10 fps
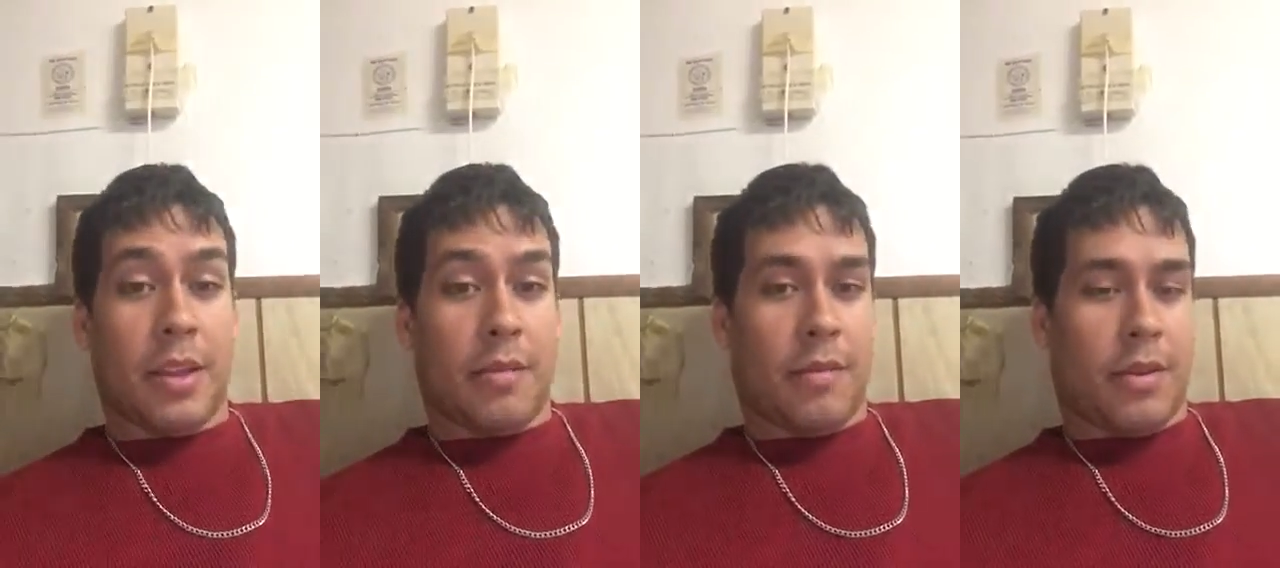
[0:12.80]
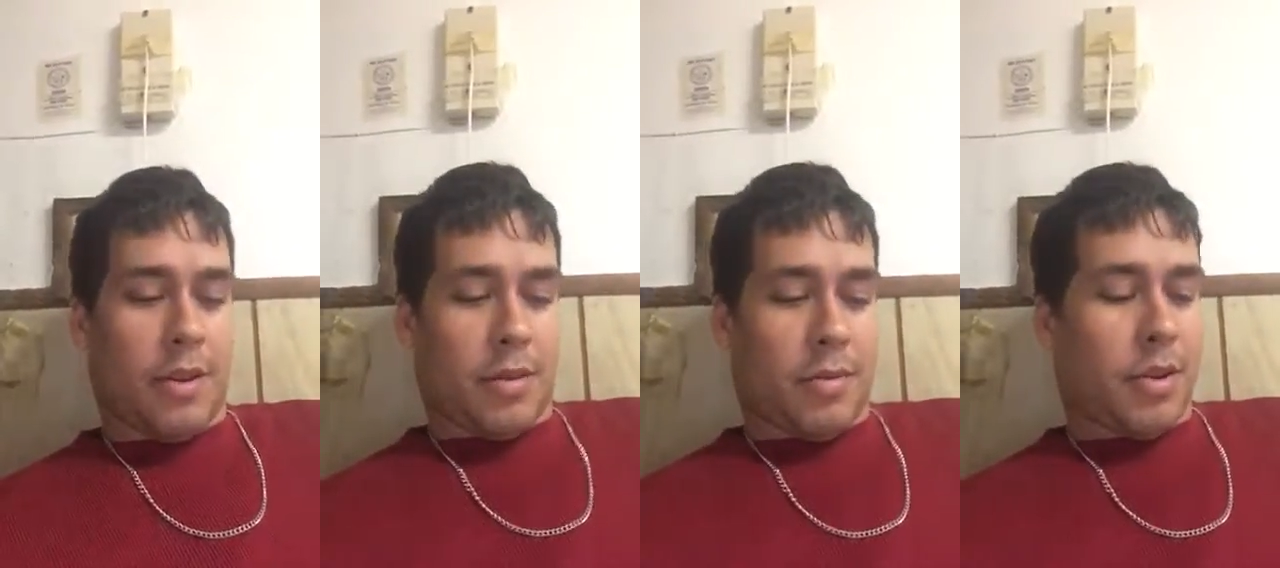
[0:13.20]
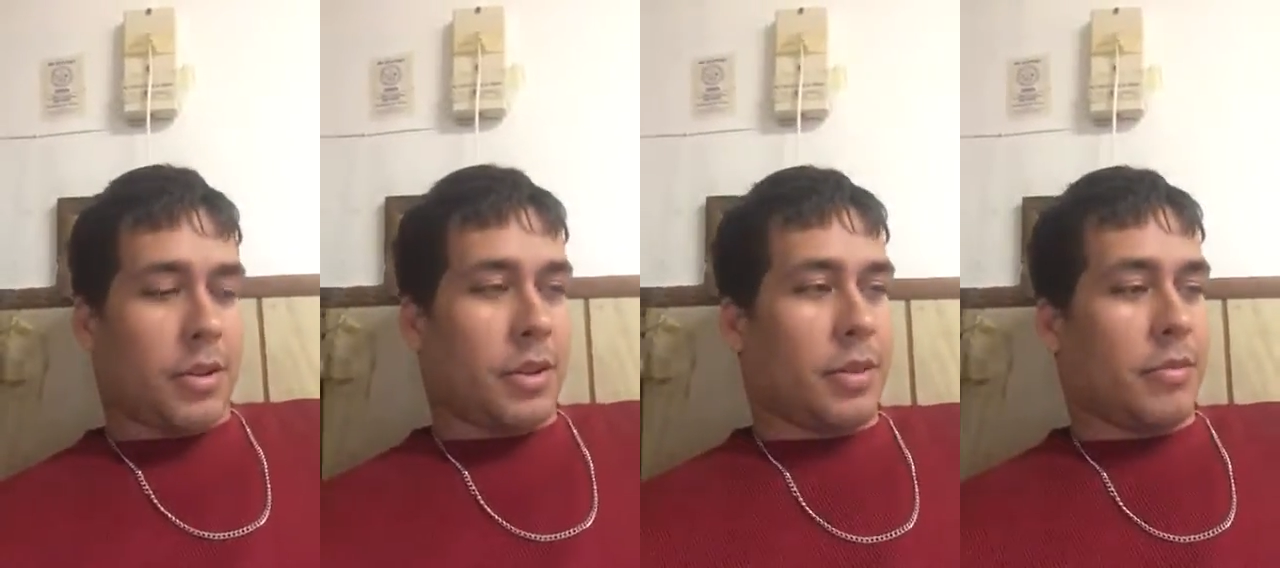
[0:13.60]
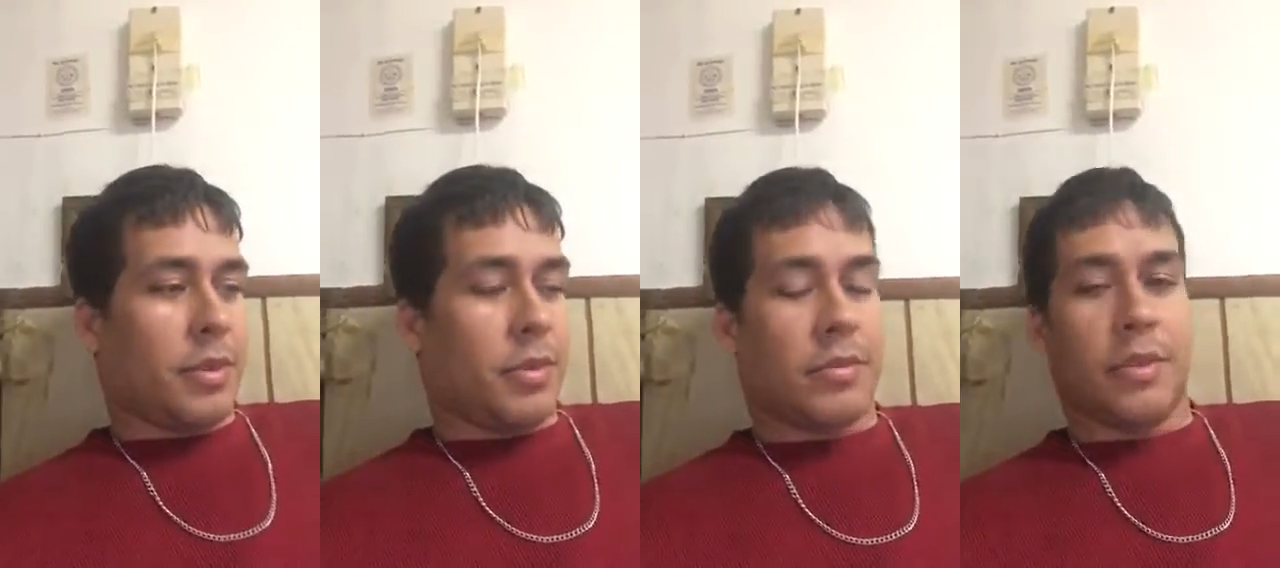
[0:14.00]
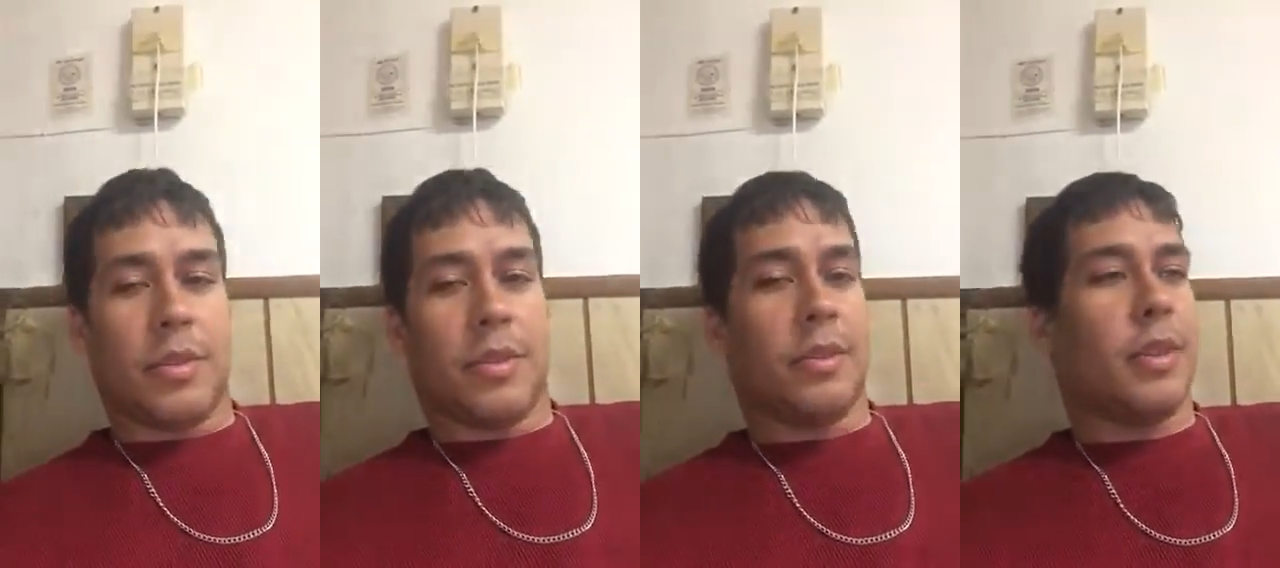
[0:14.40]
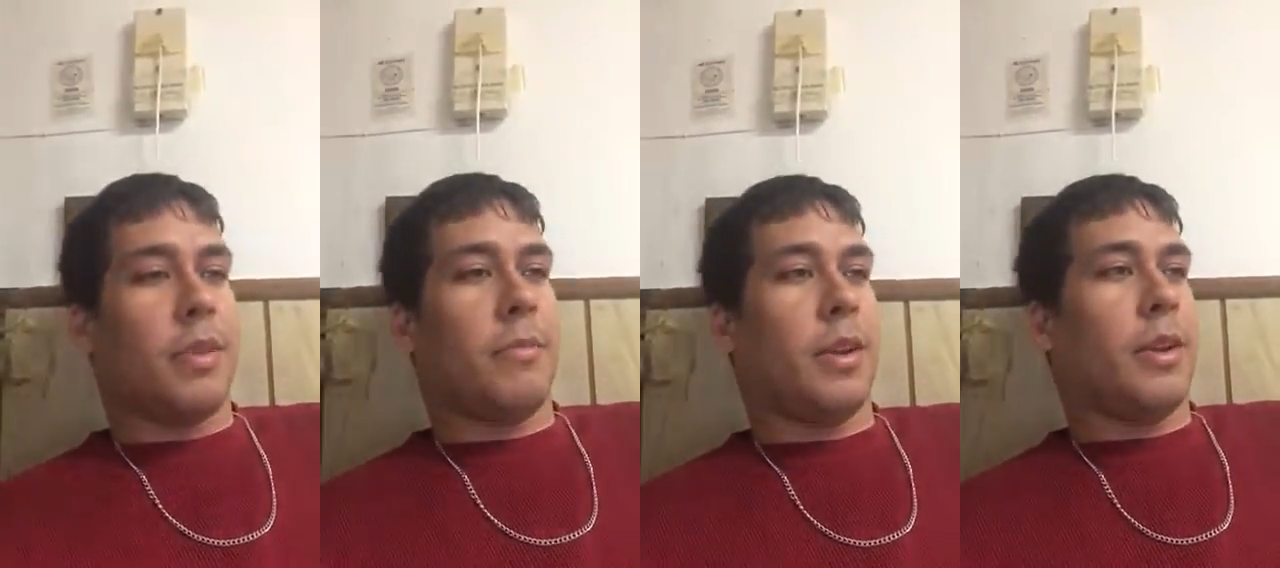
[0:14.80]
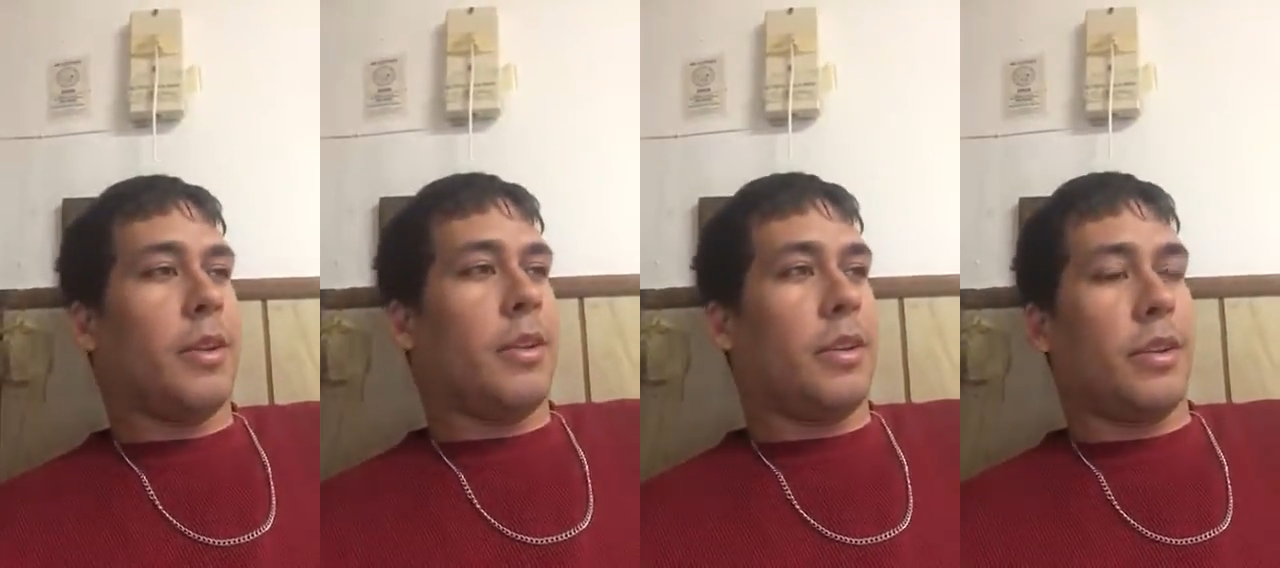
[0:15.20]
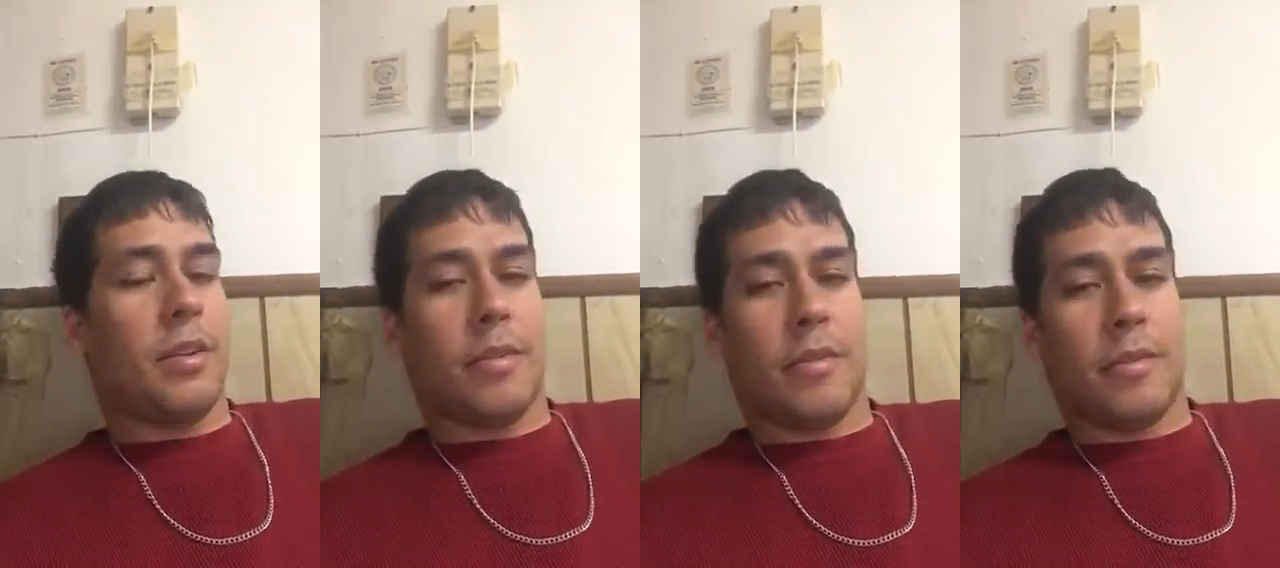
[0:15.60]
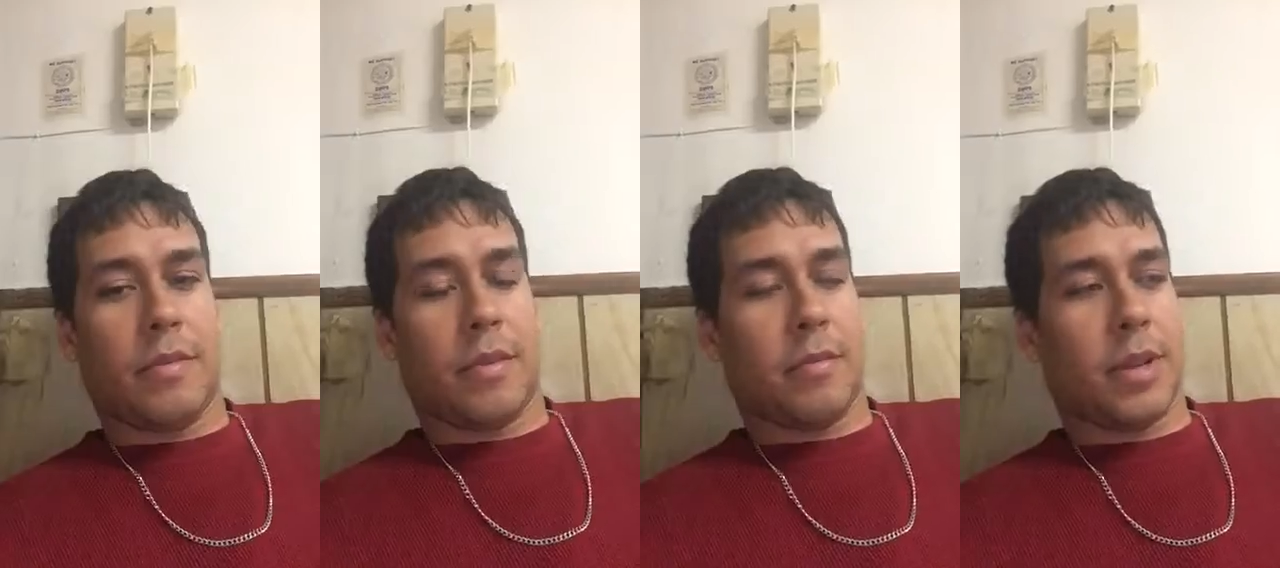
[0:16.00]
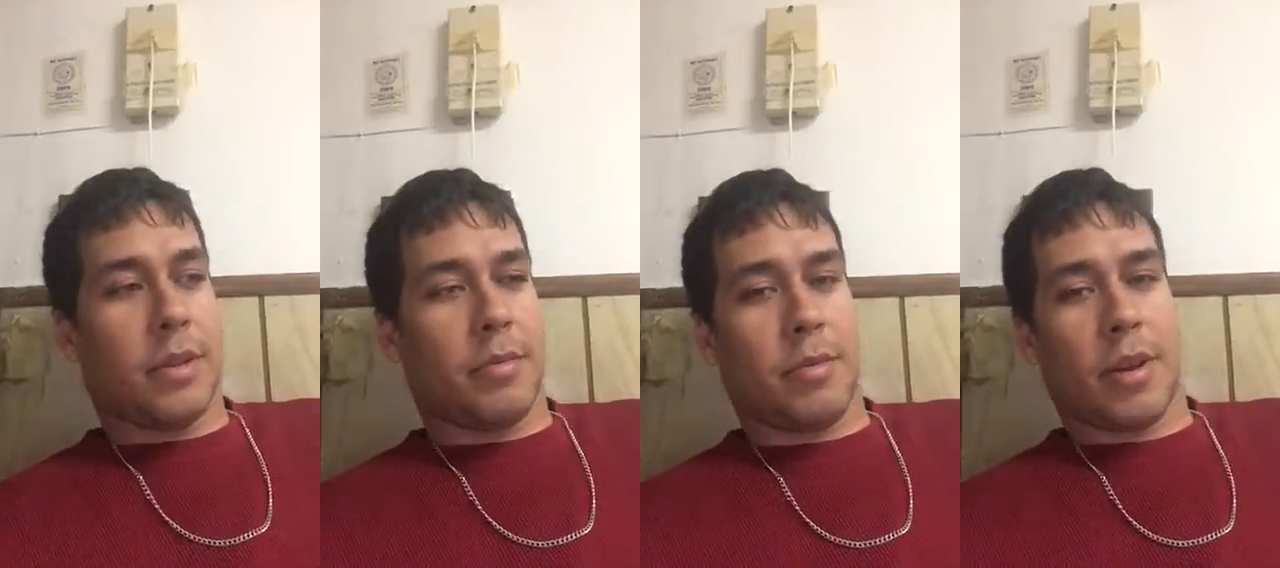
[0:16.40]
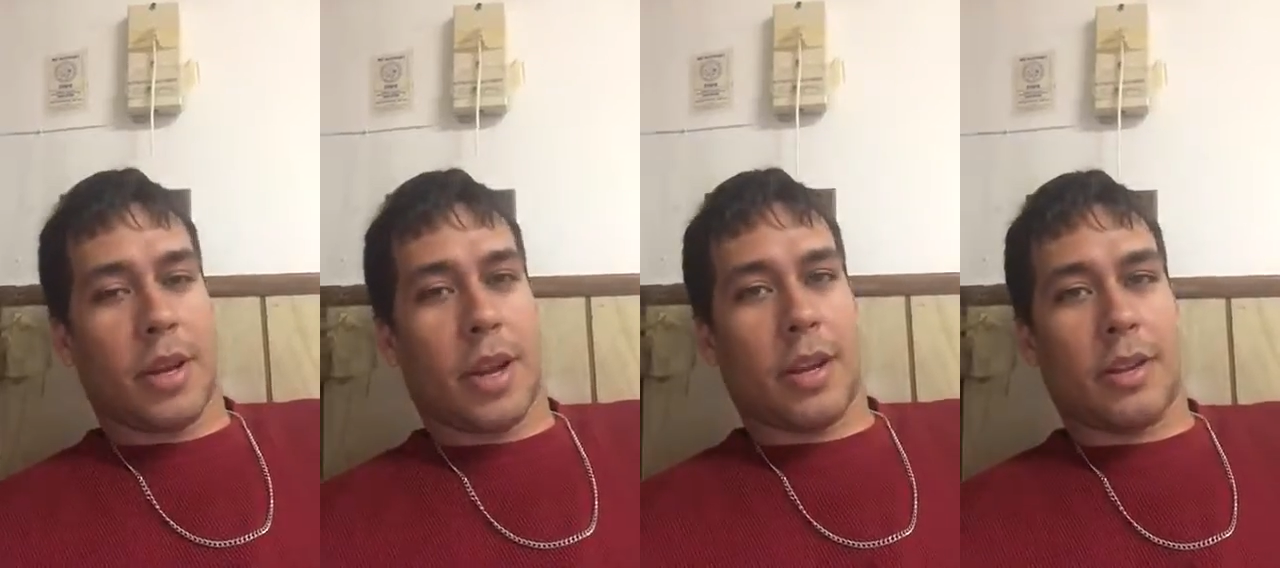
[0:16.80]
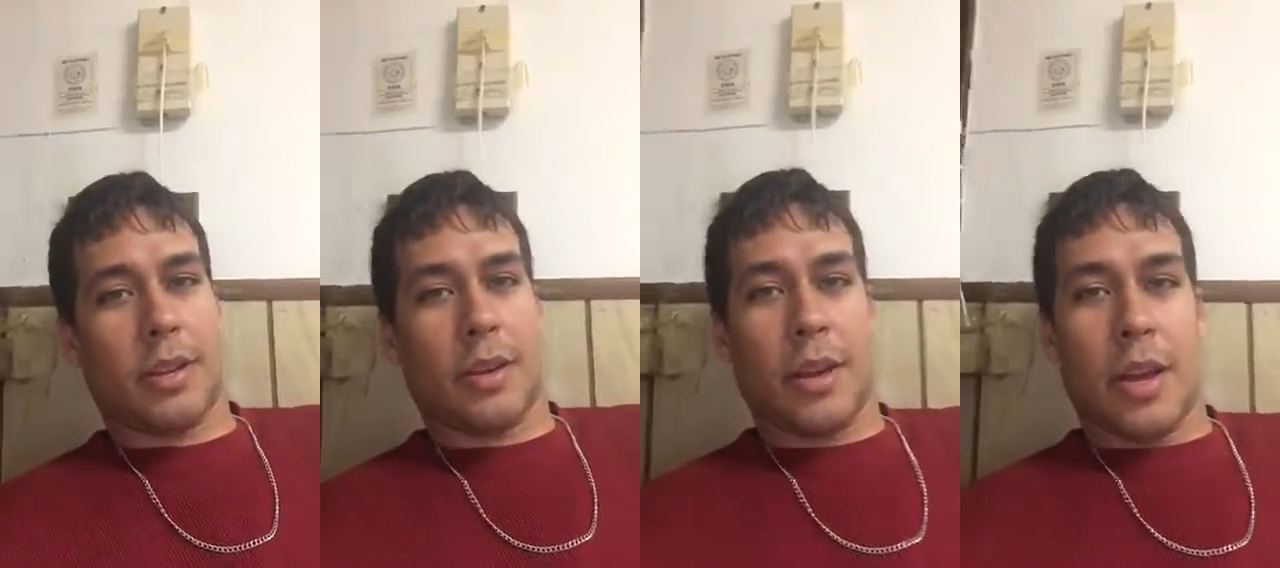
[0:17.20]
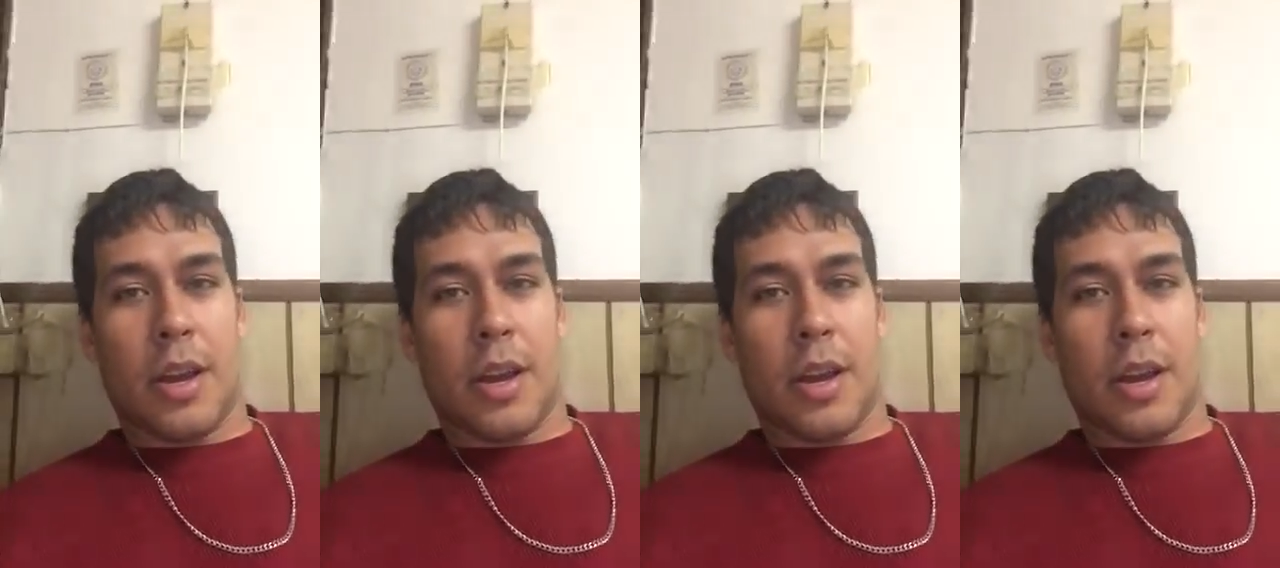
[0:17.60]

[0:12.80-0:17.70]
The Florida Project, which was, nominated, for a Best Supporting Actor.